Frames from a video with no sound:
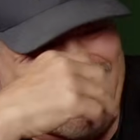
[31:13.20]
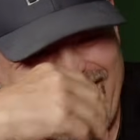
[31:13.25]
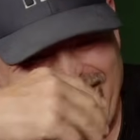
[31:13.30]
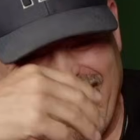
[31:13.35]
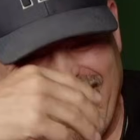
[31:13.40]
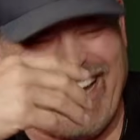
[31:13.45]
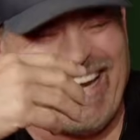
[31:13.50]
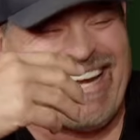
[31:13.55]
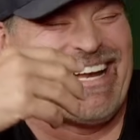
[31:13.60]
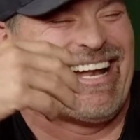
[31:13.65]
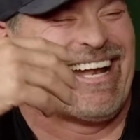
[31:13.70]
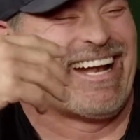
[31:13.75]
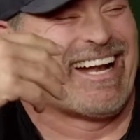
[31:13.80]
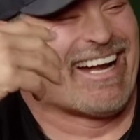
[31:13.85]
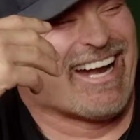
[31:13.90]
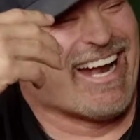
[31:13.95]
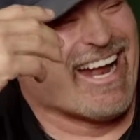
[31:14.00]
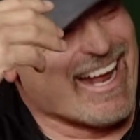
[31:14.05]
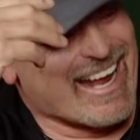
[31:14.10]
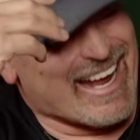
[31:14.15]
And
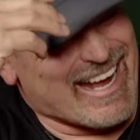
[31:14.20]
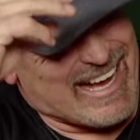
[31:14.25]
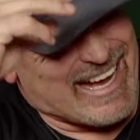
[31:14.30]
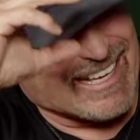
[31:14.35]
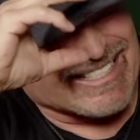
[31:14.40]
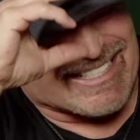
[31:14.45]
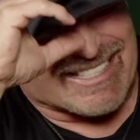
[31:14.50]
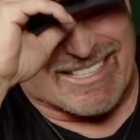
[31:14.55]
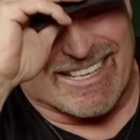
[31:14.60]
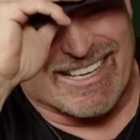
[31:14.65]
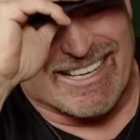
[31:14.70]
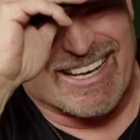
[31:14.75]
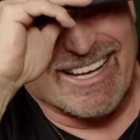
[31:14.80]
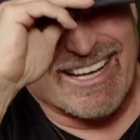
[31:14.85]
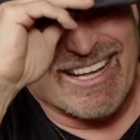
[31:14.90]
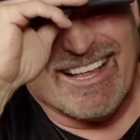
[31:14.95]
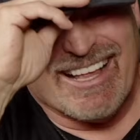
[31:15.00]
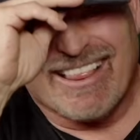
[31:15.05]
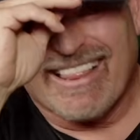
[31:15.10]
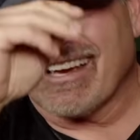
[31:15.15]
has to
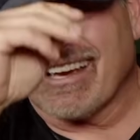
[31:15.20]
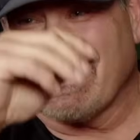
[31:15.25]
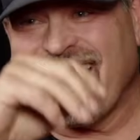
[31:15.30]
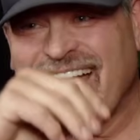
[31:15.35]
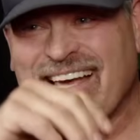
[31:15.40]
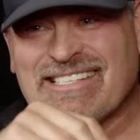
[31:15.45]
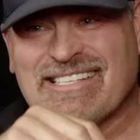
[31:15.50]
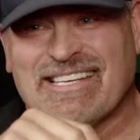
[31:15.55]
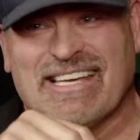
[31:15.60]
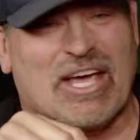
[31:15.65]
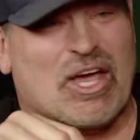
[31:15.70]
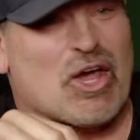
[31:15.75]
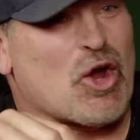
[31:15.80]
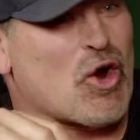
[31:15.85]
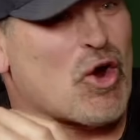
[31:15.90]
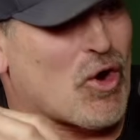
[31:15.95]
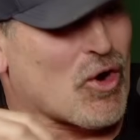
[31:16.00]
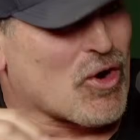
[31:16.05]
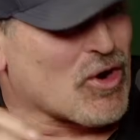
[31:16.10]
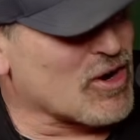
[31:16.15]
get
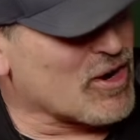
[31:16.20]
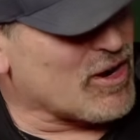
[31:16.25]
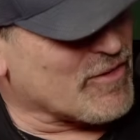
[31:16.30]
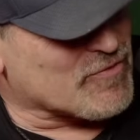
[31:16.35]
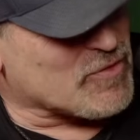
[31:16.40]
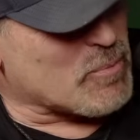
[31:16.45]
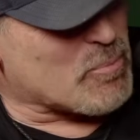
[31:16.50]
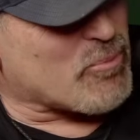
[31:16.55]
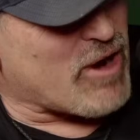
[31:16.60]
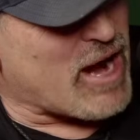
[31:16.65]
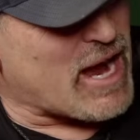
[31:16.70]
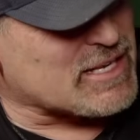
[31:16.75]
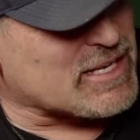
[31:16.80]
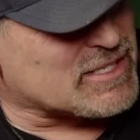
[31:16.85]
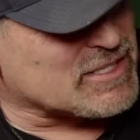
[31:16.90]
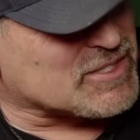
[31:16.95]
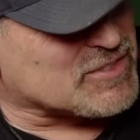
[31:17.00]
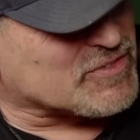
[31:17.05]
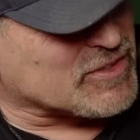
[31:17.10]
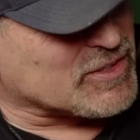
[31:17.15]
carted off the
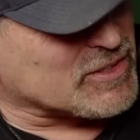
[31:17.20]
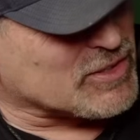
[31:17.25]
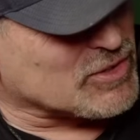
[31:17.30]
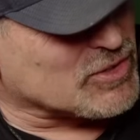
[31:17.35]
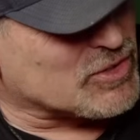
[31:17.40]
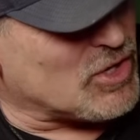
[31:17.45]
practice field